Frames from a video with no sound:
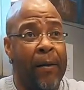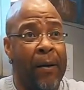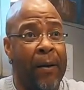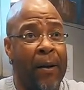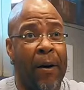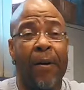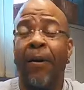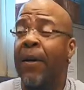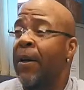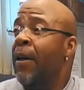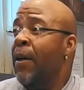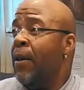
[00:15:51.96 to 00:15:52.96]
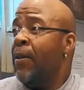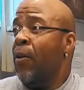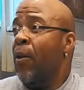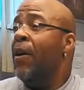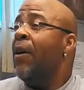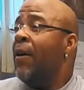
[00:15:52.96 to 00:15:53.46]
You know,
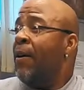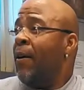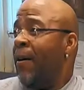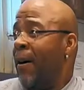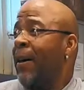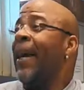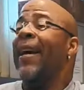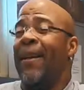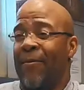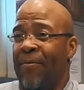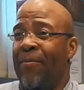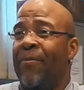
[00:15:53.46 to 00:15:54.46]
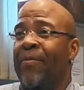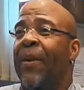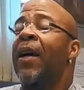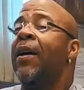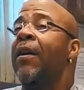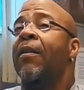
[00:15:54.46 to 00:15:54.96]
so again,
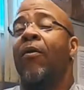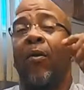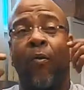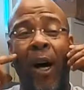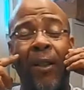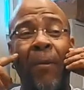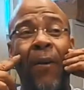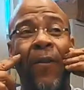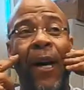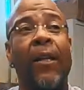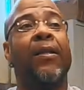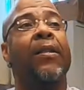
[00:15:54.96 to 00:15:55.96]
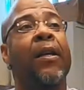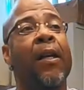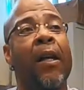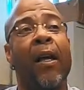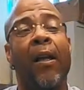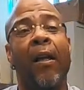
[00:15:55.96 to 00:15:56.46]
watch my face.
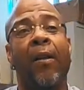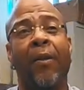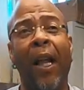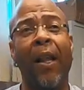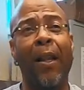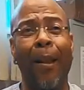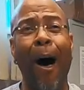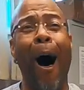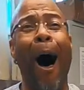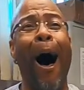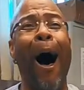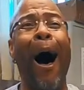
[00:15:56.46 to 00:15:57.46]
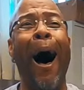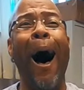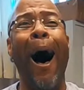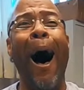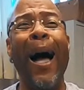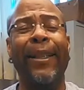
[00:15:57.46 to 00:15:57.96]
The
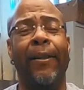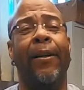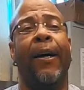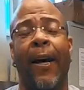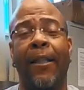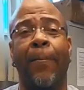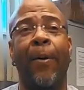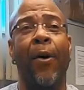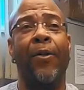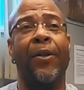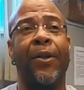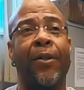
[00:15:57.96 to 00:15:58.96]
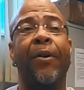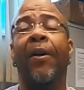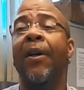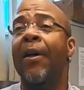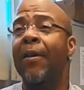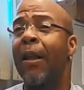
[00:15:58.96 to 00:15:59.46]
Lord, as opposed to
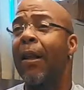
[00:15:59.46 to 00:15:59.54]
the